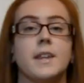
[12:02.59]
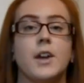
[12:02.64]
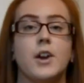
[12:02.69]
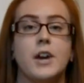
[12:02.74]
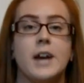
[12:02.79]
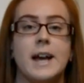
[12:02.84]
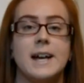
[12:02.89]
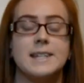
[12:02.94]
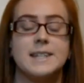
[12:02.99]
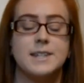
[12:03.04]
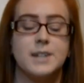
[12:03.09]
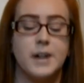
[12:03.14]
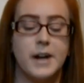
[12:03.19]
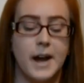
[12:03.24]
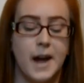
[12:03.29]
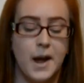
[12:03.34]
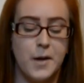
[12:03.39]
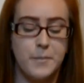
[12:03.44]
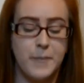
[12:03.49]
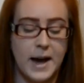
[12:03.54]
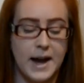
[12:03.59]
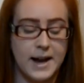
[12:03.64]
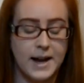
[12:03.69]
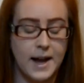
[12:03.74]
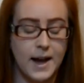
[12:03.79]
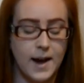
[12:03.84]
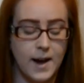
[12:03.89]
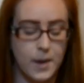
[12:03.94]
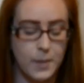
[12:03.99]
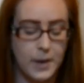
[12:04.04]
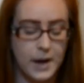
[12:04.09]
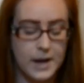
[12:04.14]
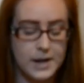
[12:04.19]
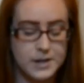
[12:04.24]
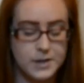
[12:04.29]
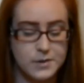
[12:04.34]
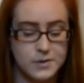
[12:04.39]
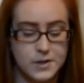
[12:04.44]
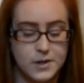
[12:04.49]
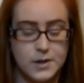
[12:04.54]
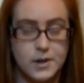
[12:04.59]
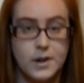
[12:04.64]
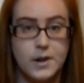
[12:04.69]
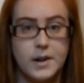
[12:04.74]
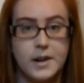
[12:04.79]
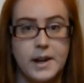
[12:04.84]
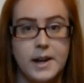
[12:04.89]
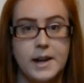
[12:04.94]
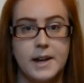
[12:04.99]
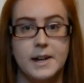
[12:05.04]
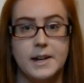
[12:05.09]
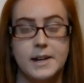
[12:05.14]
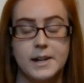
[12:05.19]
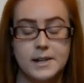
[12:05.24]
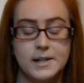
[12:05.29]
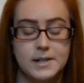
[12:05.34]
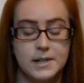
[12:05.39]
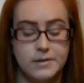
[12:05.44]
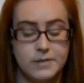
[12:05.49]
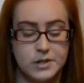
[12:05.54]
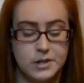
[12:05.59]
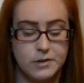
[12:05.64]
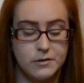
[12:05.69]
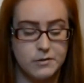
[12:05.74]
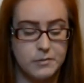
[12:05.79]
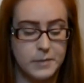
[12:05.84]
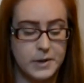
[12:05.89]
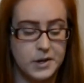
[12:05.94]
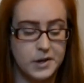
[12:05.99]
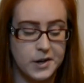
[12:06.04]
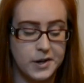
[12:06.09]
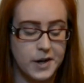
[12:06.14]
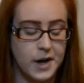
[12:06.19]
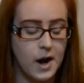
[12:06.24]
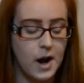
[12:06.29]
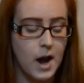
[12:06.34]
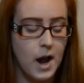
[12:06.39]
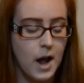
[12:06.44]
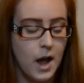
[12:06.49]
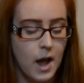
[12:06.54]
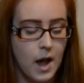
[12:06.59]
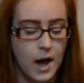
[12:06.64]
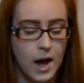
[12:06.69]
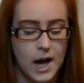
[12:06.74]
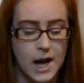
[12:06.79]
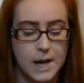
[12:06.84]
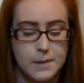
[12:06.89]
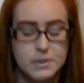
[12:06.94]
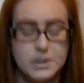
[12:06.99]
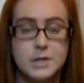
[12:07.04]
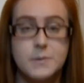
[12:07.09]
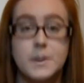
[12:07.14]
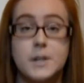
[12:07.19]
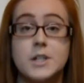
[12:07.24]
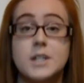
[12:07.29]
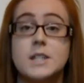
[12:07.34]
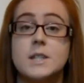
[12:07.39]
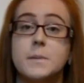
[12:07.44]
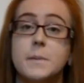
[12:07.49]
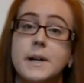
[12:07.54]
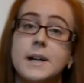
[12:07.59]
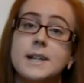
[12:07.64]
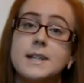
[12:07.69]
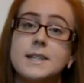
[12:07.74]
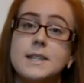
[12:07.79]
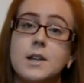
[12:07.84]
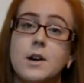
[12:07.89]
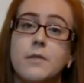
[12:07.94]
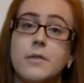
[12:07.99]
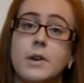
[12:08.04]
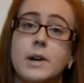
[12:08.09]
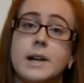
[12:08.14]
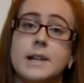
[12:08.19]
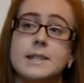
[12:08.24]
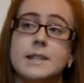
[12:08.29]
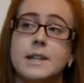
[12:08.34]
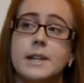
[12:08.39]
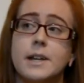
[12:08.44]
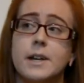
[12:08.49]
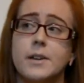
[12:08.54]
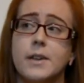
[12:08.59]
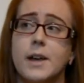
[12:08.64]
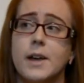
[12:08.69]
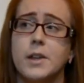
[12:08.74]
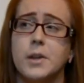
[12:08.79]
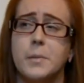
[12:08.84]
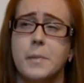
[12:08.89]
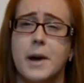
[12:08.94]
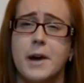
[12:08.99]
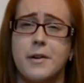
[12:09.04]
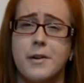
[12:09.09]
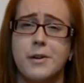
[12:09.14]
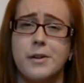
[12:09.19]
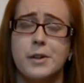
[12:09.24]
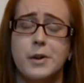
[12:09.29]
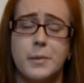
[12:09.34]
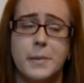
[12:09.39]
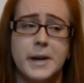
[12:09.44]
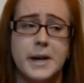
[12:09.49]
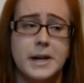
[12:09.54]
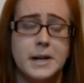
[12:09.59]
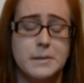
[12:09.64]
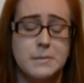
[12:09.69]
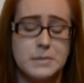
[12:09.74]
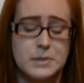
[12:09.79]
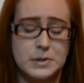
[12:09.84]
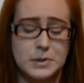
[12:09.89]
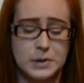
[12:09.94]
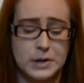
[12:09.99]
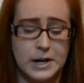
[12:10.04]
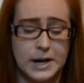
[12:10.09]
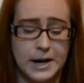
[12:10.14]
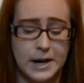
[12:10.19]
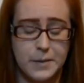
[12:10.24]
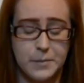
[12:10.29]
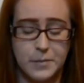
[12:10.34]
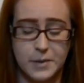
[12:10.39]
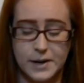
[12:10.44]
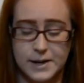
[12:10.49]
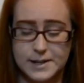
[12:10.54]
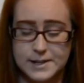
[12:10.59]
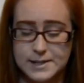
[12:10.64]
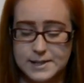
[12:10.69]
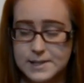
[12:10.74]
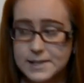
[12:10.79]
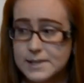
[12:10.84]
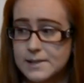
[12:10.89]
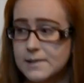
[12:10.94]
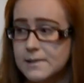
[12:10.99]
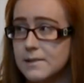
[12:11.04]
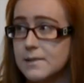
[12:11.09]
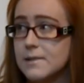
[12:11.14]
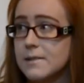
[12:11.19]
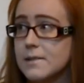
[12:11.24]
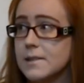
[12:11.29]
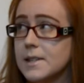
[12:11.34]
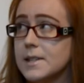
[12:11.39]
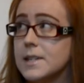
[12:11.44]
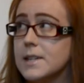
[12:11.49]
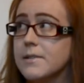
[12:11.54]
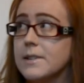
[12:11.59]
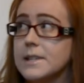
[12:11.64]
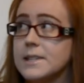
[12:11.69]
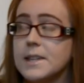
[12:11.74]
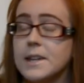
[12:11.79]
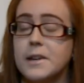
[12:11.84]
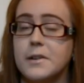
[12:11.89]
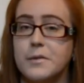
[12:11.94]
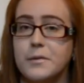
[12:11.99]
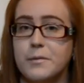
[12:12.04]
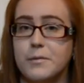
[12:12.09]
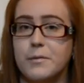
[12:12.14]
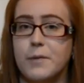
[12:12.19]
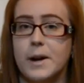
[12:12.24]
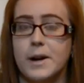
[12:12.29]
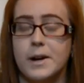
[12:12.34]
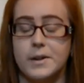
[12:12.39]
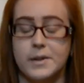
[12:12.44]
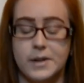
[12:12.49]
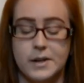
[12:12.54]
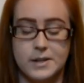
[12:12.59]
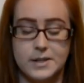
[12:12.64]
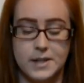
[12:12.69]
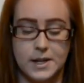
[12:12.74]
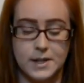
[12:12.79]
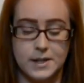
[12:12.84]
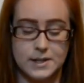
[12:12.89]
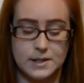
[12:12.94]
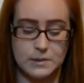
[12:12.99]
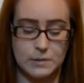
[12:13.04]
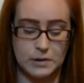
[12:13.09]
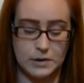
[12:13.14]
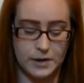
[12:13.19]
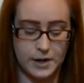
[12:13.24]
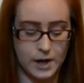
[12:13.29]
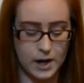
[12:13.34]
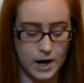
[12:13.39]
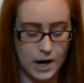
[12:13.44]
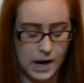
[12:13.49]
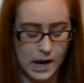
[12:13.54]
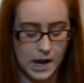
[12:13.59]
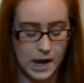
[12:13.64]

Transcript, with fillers: Alright guys, sorry, I'm back. Um, I had to go turn on a T V show for my daughter. Um, she's watching Spirits, so if you guys can hear that in the background a little bit, I'm sorry, but the T V is like right on the other side of this wall here.